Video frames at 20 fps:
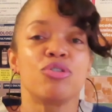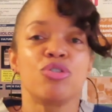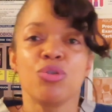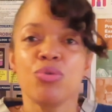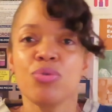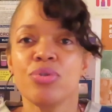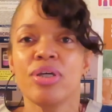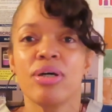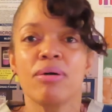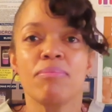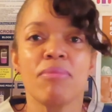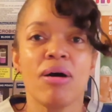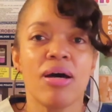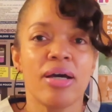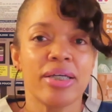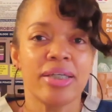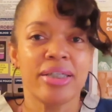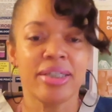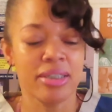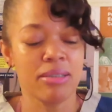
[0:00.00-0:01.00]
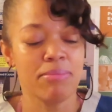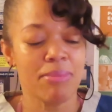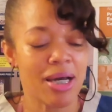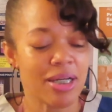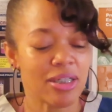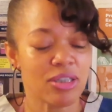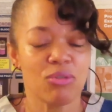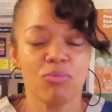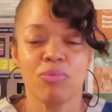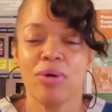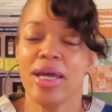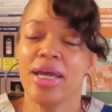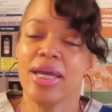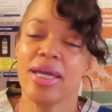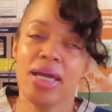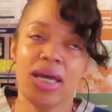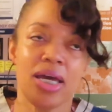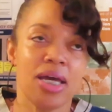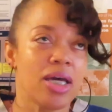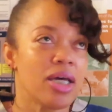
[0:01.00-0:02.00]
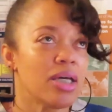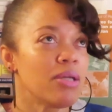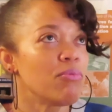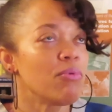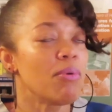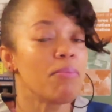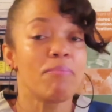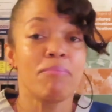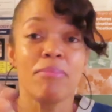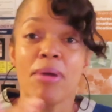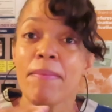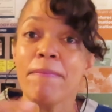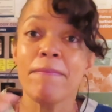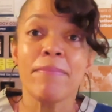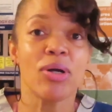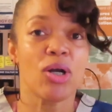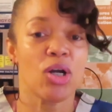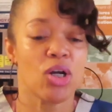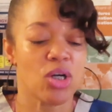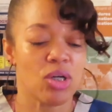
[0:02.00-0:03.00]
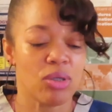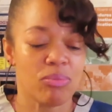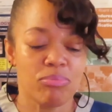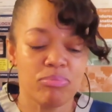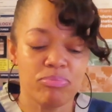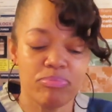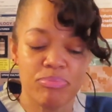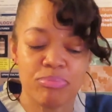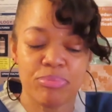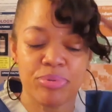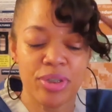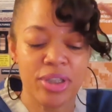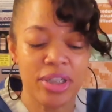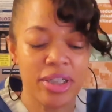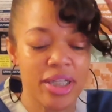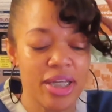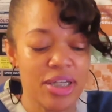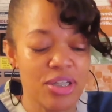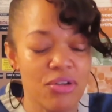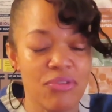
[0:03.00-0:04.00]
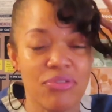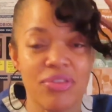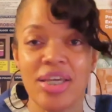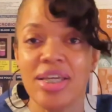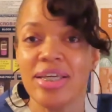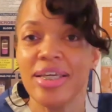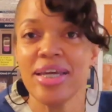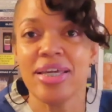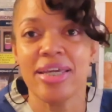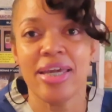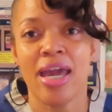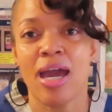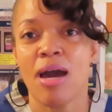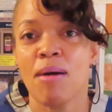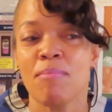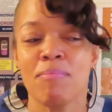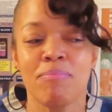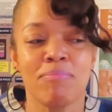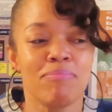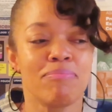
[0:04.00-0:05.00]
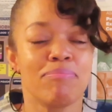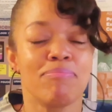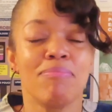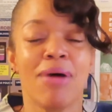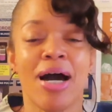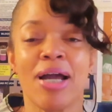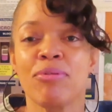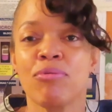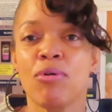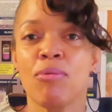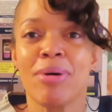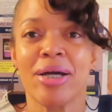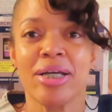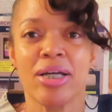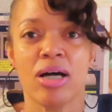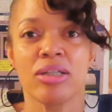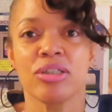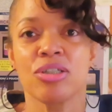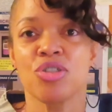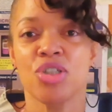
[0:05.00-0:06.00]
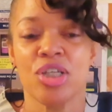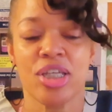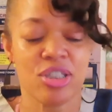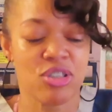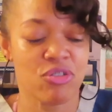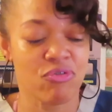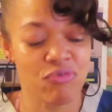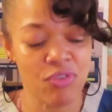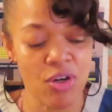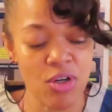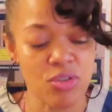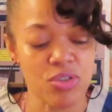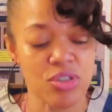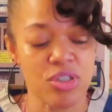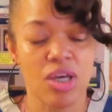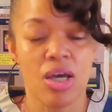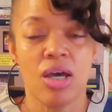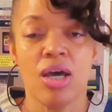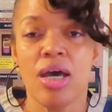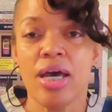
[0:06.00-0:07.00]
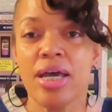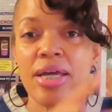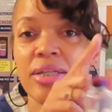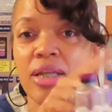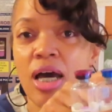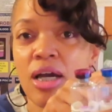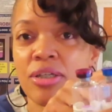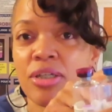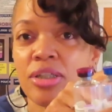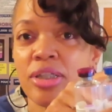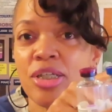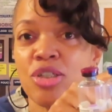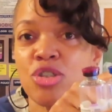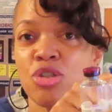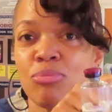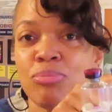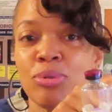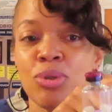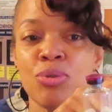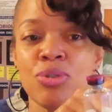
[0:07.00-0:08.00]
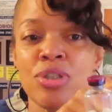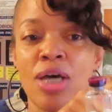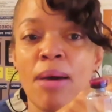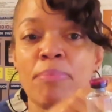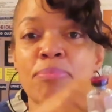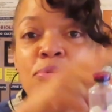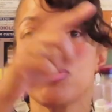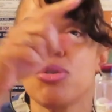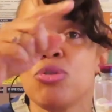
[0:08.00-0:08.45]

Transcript: do them get them out of the way remember put it in your thinking cap microbiology is first inoculate your blue top